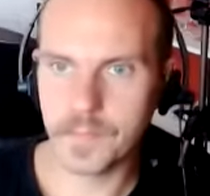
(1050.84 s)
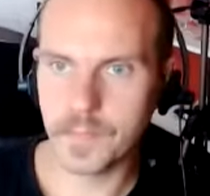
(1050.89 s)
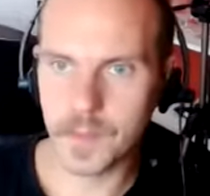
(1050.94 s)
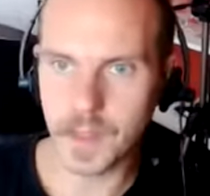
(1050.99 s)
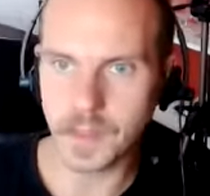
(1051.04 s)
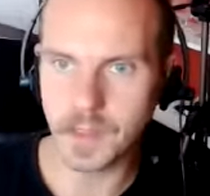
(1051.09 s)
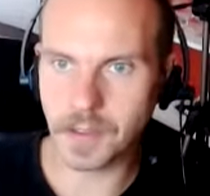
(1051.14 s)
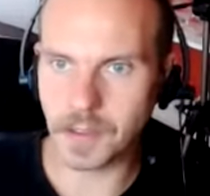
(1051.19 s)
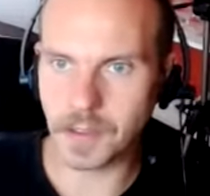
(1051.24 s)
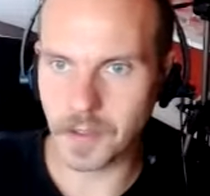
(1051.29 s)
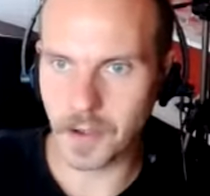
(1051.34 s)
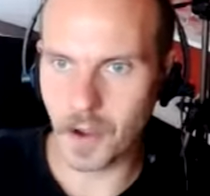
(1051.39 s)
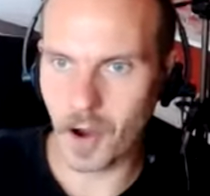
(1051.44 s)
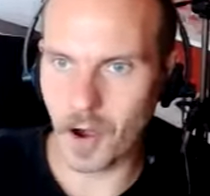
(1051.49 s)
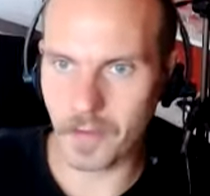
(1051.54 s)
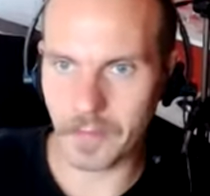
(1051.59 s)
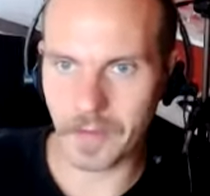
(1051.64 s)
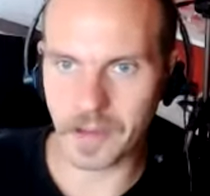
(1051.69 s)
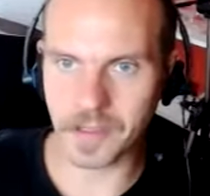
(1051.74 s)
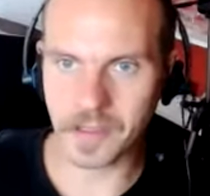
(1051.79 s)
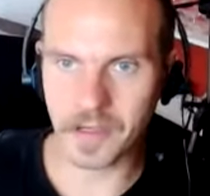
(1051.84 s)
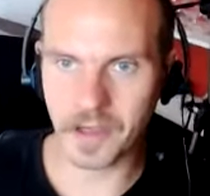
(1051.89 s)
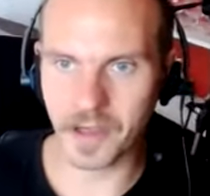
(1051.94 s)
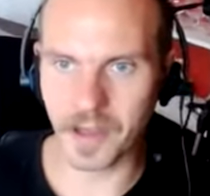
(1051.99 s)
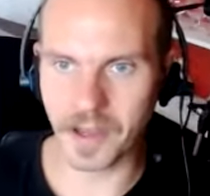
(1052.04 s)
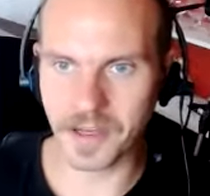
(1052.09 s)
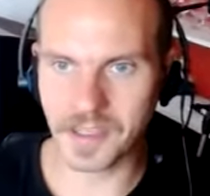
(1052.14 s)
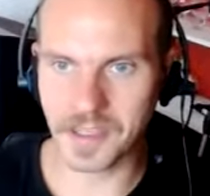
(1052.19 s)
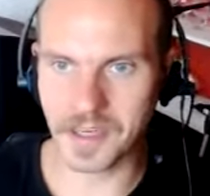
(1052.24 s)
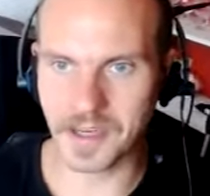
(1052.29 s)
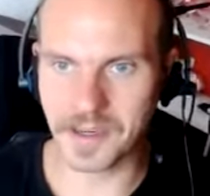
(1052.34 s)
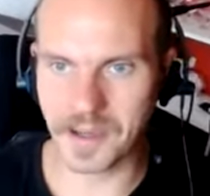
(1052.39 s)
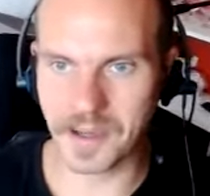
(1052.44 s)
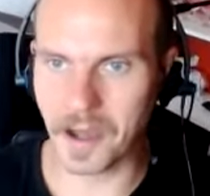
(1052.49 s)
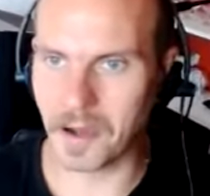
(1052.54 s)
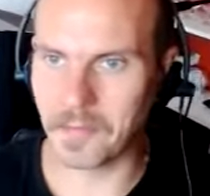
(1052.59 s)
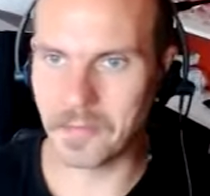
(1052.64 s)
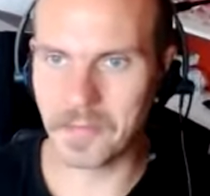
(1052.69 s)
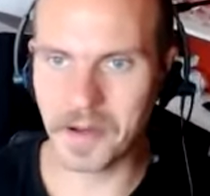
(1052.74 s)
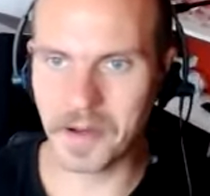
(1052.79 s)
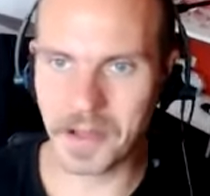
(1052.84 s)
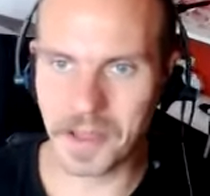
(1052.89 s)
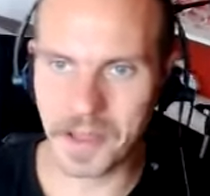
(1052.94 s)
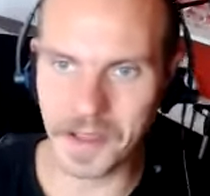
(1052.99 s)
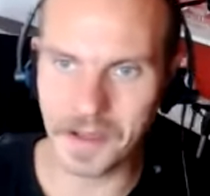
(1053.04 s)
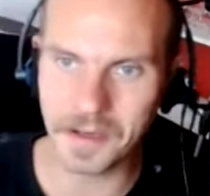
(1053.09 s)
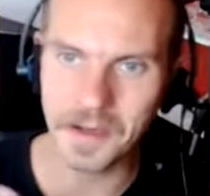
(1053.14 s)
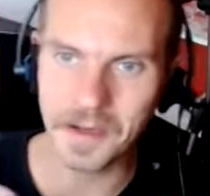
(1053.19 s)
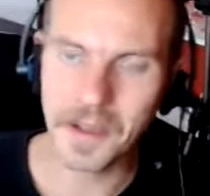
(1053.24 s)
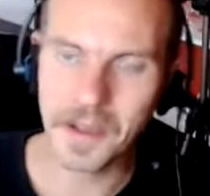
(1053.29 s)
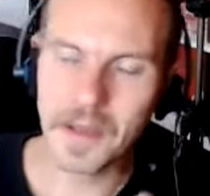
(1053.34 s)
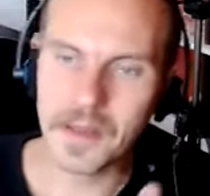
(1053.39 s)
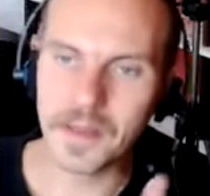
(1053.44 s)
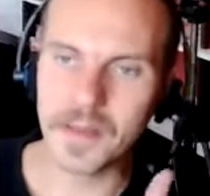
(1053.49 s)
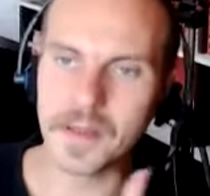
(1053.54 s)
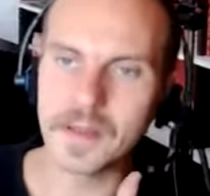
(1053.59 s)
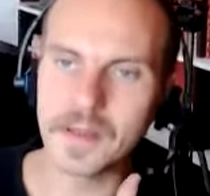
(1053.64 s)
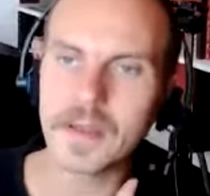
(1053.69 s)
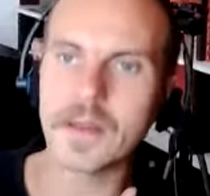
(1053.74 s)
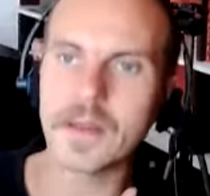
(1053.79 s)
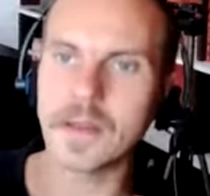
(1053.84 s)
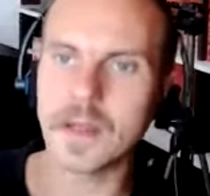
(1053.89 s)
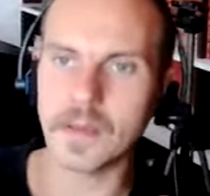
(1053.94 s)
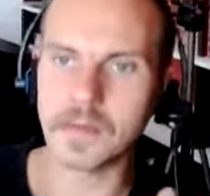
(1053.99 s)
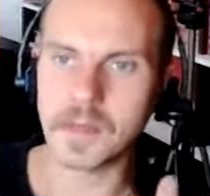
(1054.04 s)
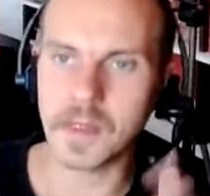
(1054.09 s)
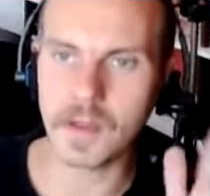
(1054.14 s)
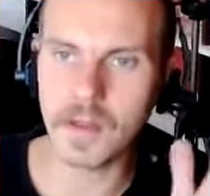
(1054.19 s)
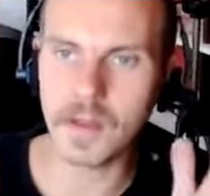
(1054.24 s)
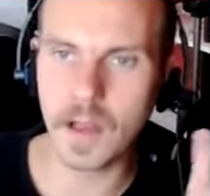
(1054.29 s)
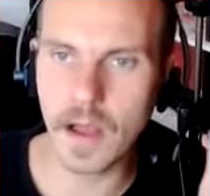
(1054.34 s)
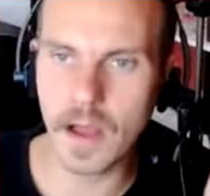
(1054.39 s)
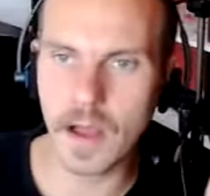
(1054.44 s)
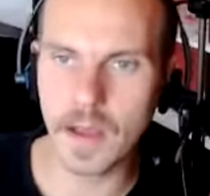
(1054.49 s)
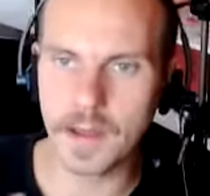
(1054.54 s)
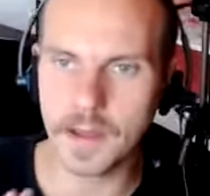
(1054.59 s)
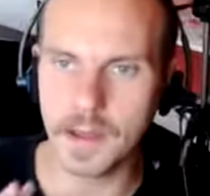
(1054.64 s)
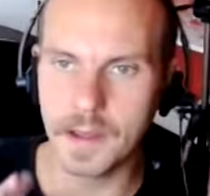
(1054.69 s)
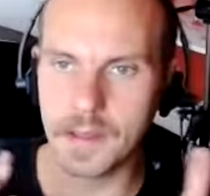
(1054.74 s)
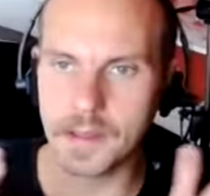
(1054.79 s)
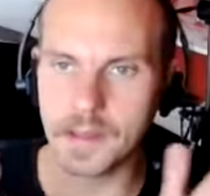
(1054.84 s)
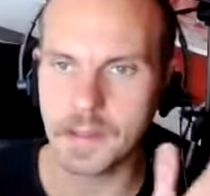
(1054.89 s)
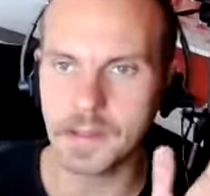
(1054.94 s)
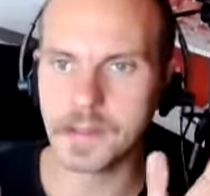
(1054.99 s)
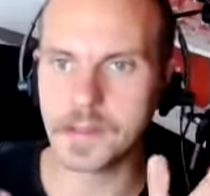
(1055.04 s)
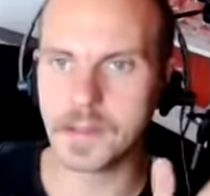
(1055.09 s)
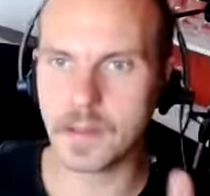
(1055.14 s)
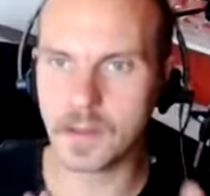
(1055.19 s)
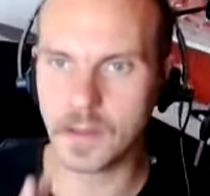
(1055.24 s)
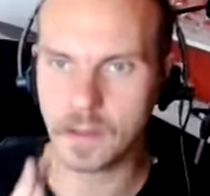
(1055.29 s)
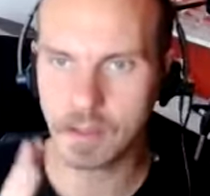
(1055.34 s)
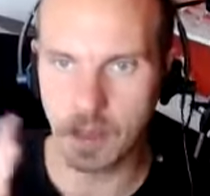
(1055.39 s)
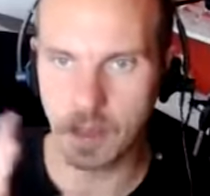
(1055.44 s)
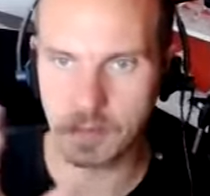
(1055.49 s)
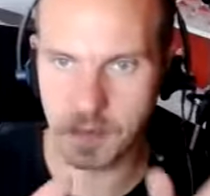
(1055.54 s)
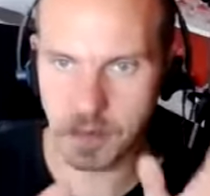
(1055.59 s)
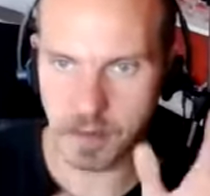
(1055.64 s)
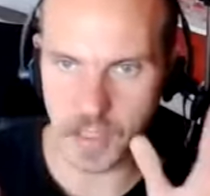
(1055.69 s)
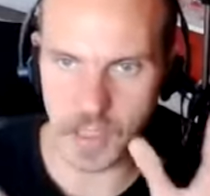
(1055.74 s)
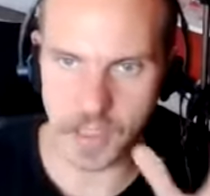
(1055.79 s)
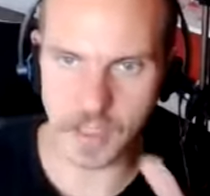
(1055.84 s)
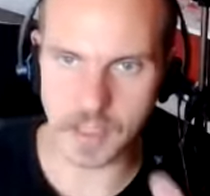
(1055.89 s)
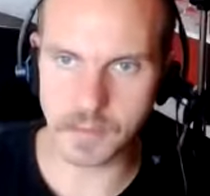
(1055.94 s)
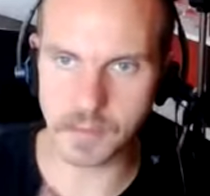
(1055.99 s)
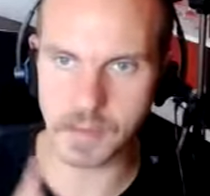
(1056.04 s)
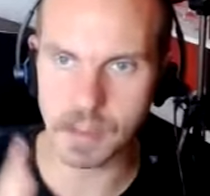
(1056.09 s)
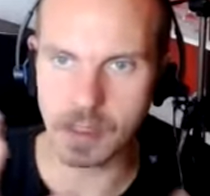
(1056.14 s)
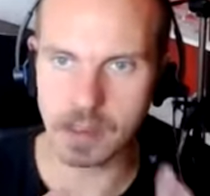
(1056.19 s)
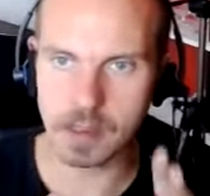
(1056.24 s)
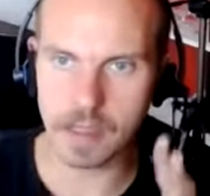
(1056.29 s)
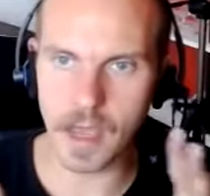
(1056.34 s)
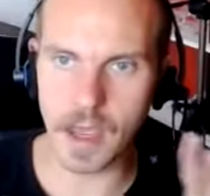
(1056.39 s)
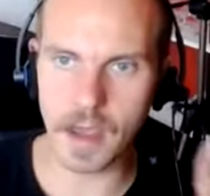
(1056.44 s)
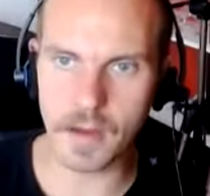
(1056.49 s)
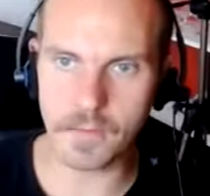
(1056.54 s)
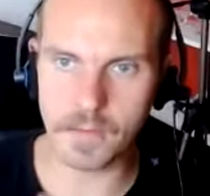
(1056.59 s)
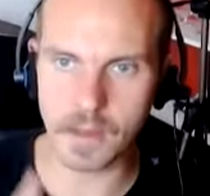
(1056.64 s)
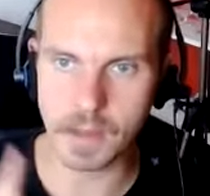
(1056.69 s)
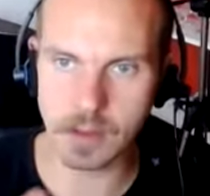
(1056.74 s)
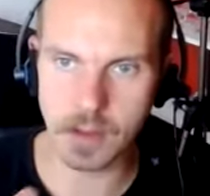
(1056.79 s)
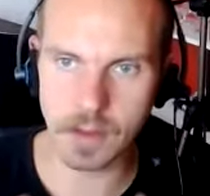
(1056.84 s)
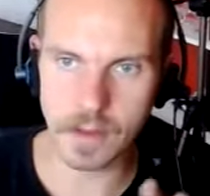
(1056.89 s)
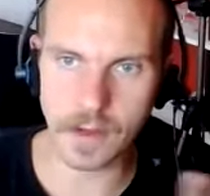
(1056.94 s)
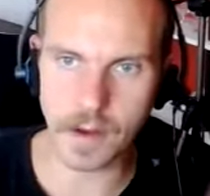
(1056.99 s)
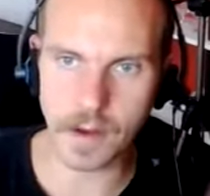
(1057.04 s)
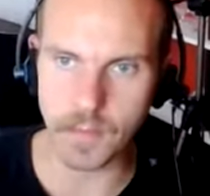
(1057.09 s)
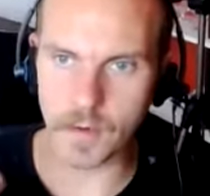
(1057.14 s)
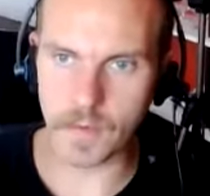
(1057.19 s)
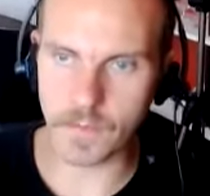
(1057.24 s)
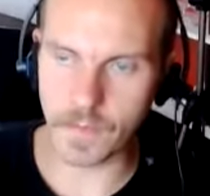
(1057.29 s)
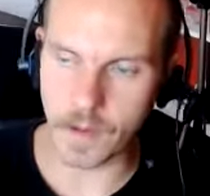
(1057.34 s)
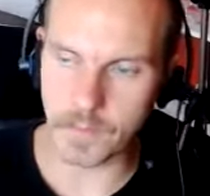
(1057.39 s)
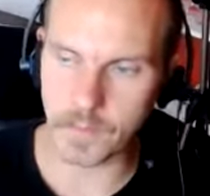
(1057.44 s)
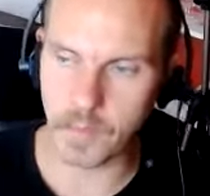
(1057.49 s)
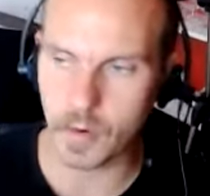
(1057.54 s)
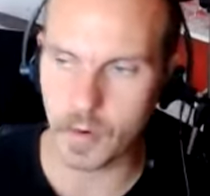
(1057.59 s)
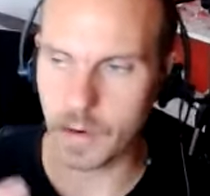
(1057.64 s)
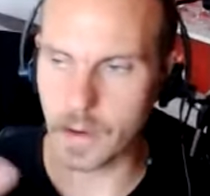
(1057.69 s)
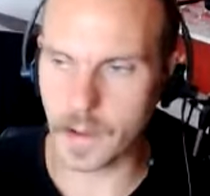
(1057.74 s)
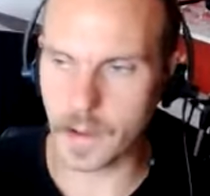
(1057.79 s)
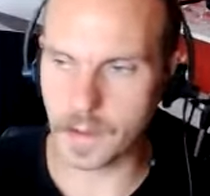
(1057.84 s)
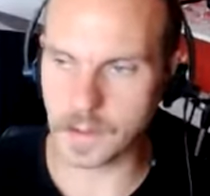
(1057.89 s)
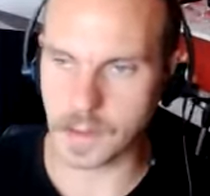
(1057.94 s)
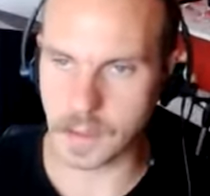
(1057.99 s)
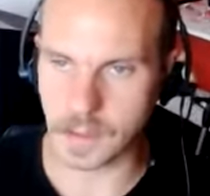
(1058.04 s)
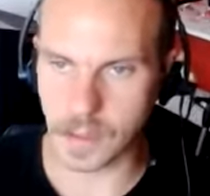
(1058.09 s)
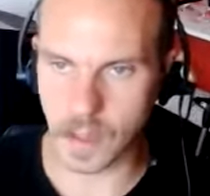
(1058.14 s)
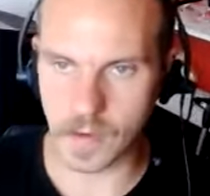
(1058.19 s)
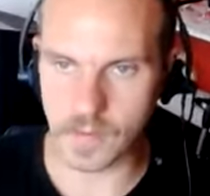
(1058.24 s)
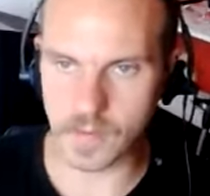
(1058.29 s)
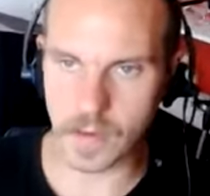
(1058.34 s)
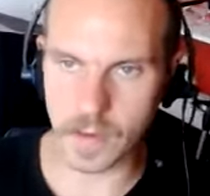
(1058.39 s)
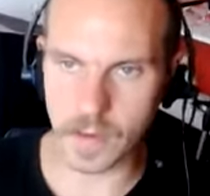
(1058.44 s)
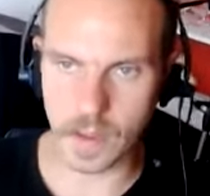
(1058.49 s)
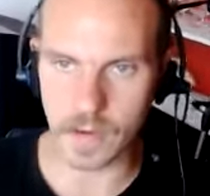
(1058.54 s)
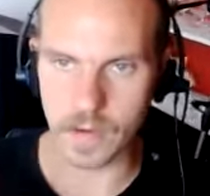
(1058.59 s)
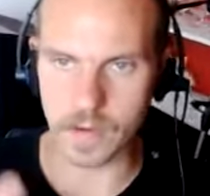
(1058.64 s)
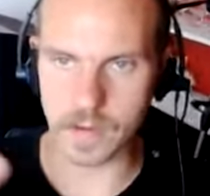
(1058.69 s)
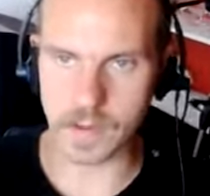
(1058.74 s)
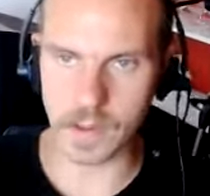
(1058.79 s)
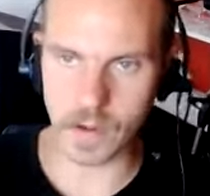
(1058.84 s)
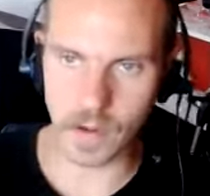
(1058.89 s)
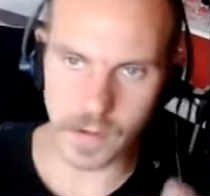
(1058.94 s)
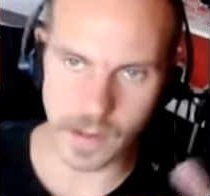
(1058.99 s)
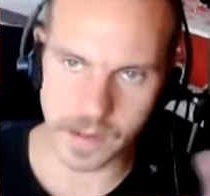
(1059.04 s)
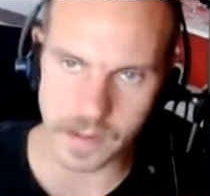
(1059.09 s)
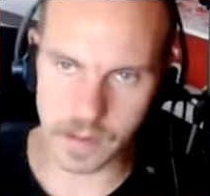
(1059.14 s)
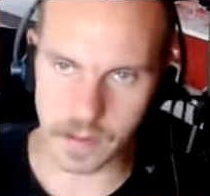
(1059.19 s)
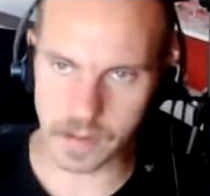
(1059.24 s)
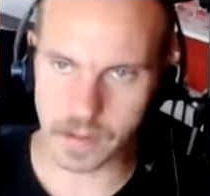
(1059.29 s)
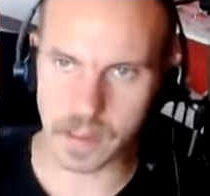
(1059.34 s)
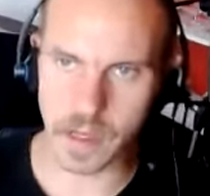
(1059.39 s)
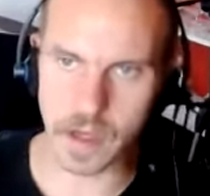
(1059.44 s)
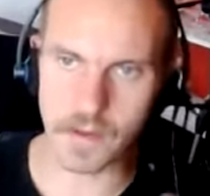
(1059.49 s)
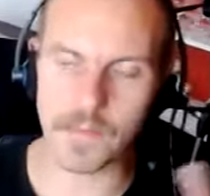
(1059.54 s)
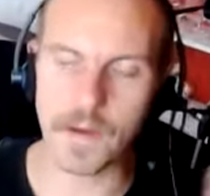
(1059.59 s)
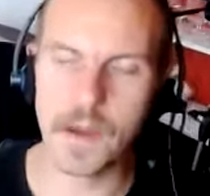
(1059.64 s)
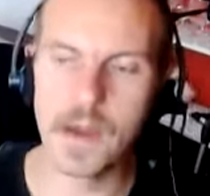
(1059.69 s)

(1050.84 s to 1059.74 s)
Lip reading: this is a garbage collection company, and these are the types of clients, these are the types of systems these have, these are the number of endpoints, the software they use, and all that sort of stuff.